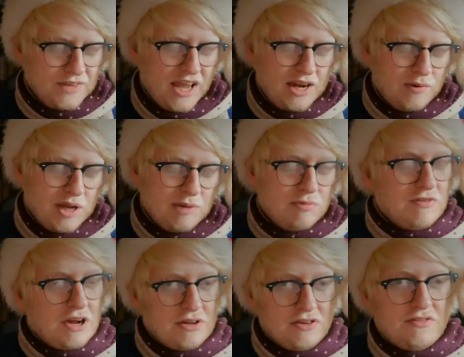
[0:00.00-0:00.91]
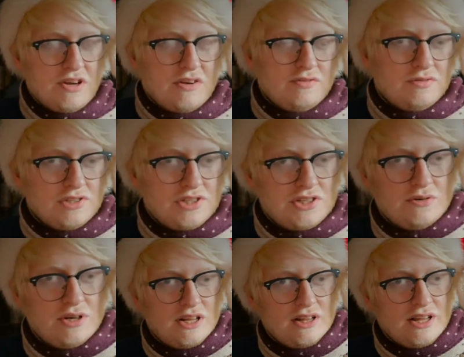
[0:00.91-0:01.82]
Anyway, without any further
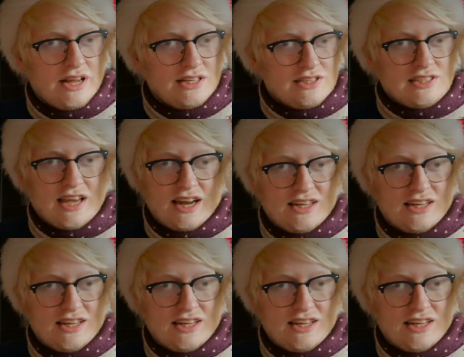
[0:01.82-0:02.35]
ado, let's get